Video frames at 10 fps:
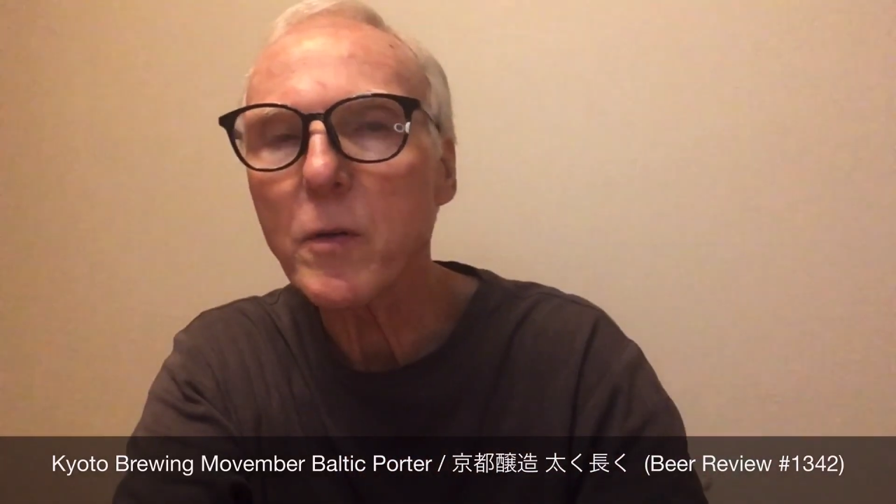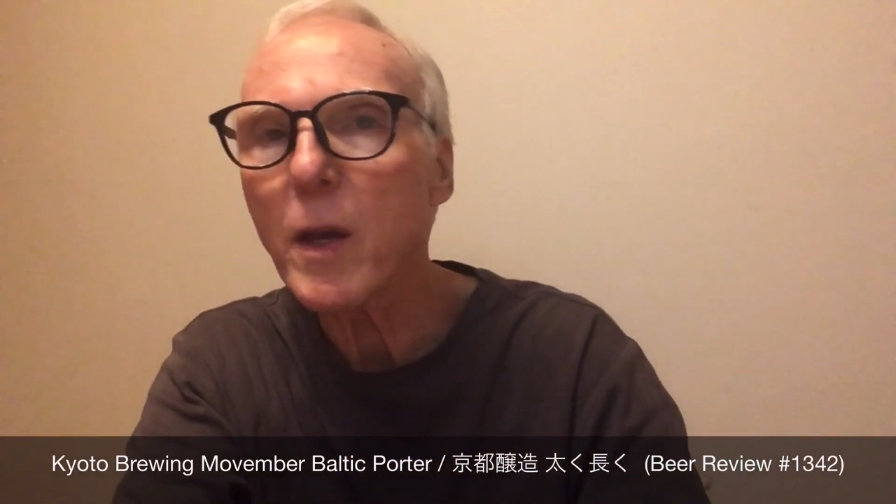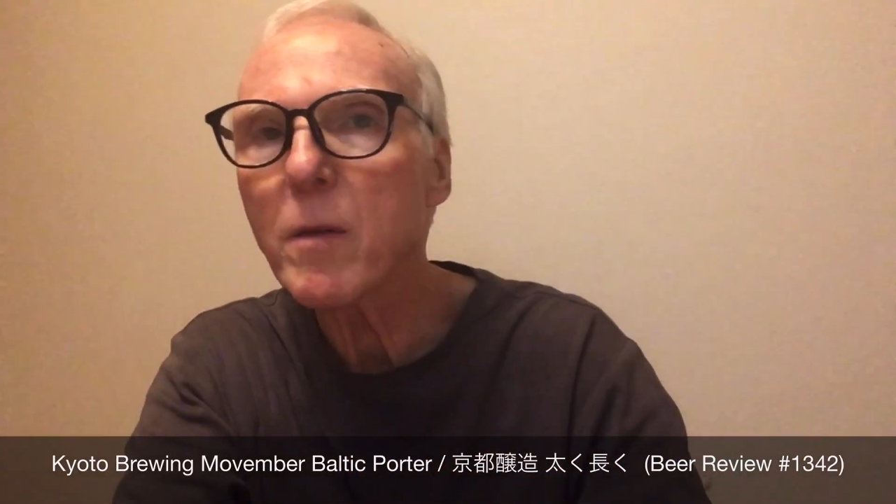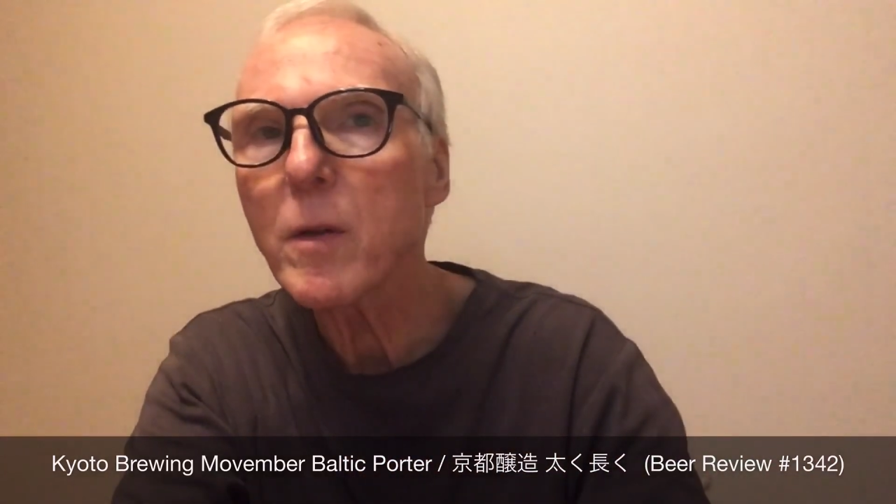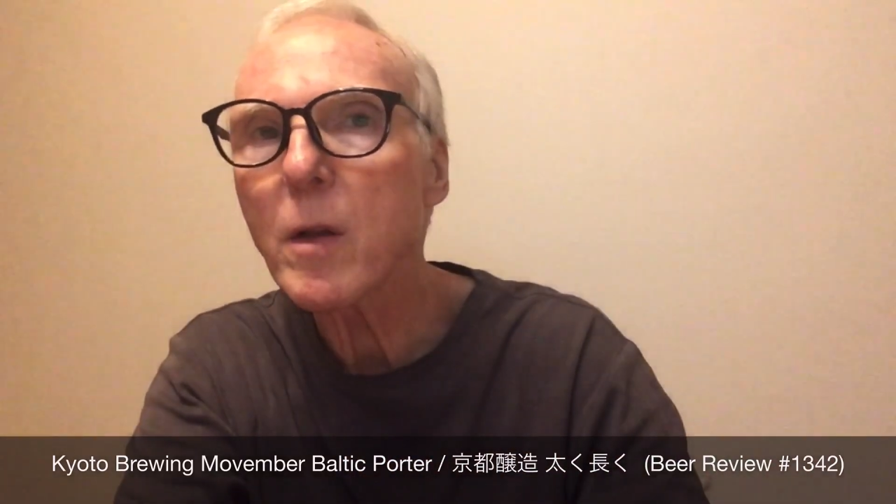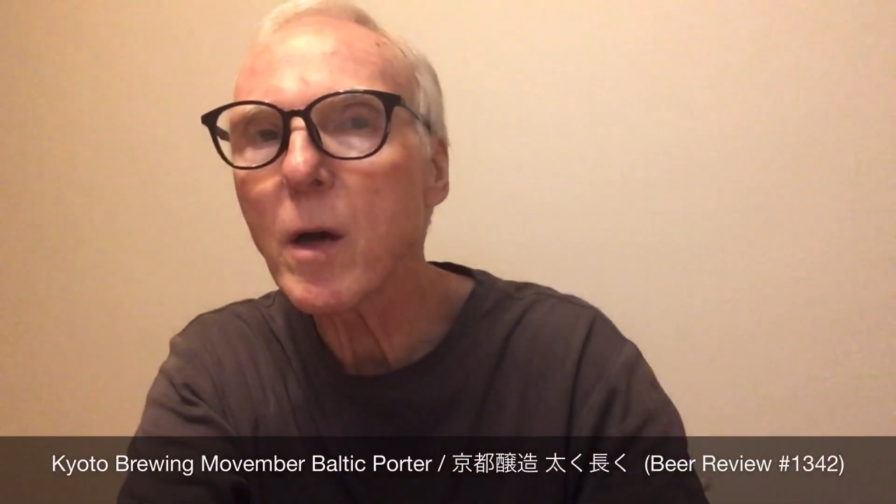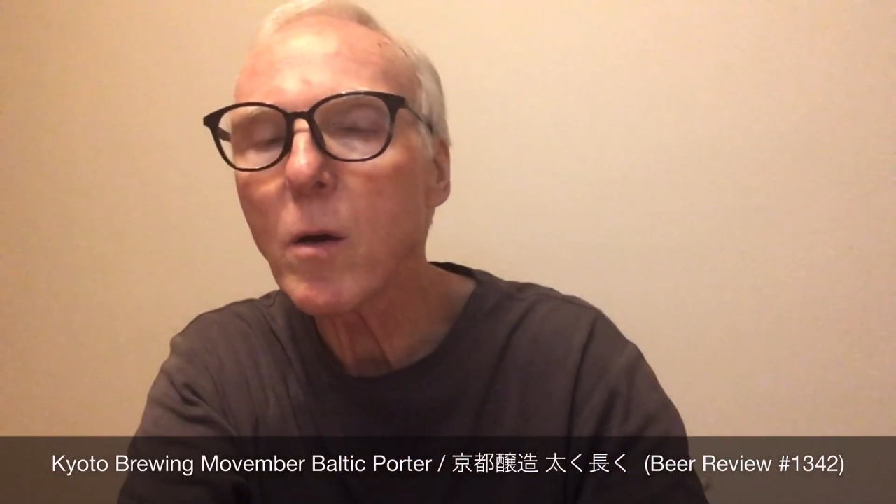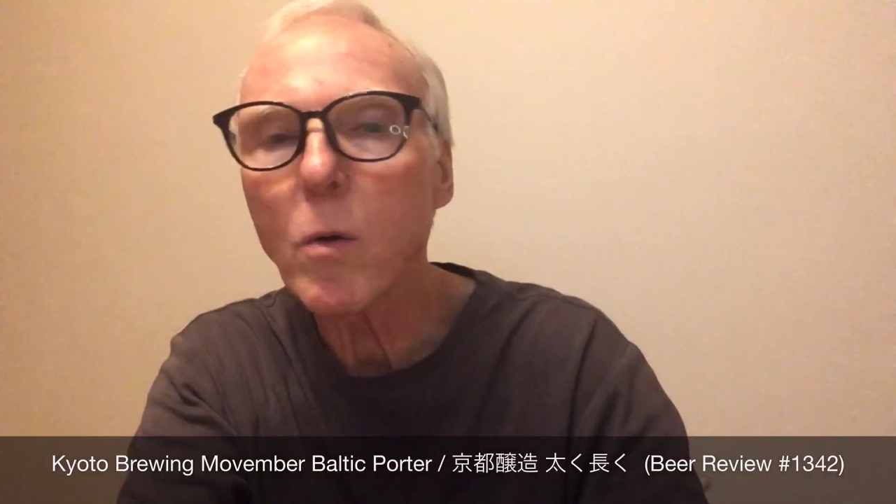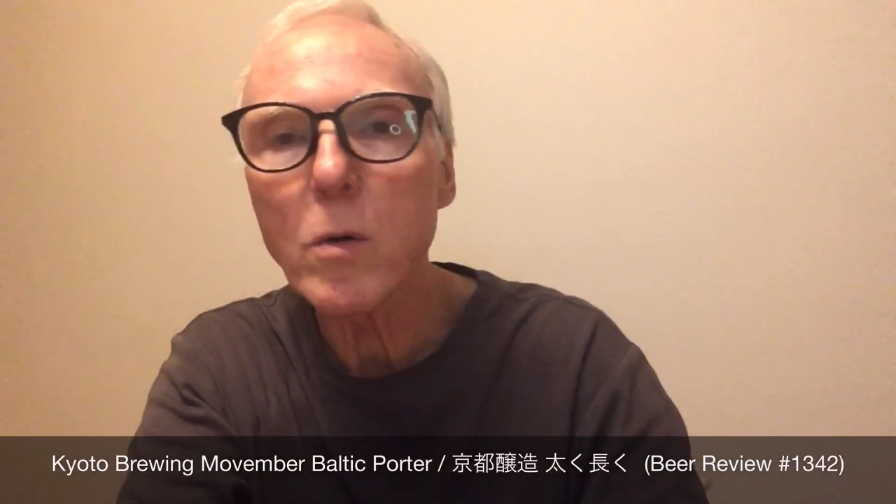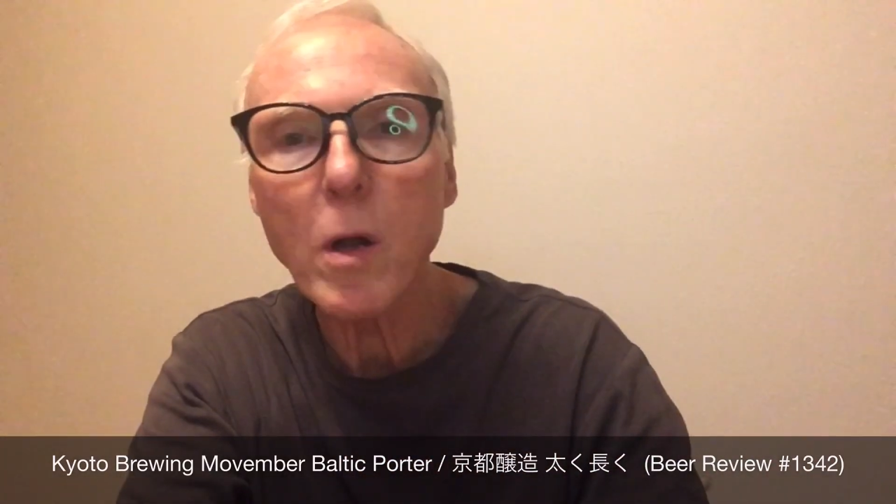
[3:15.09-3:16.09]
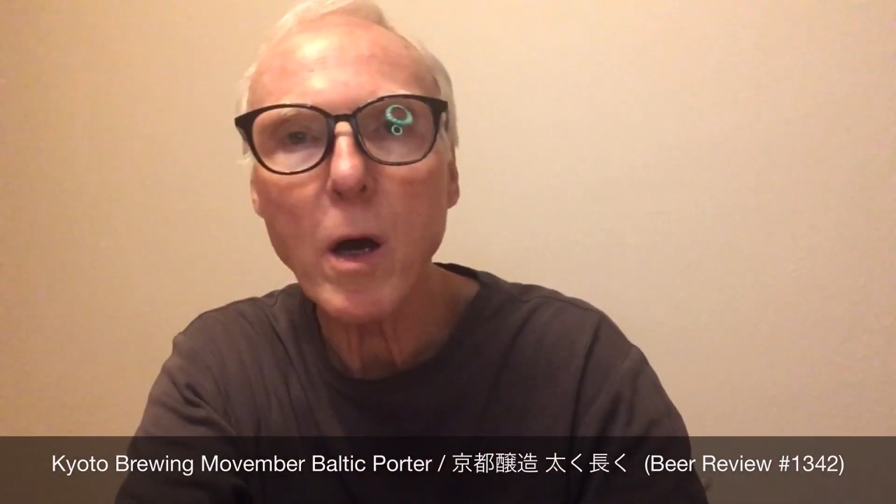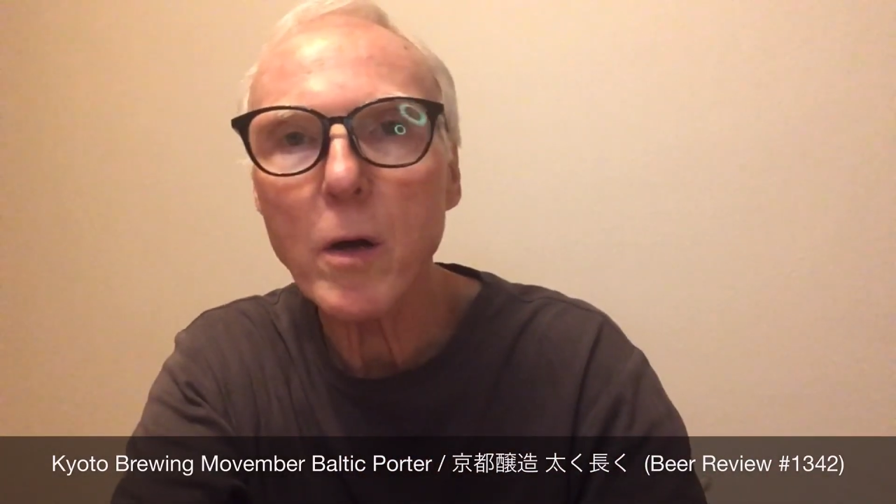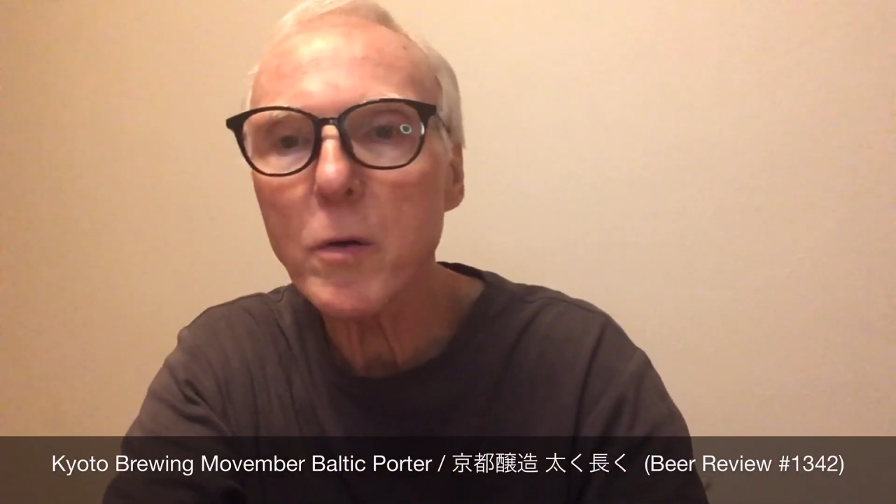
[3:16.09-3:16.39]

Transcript: They have a whole lager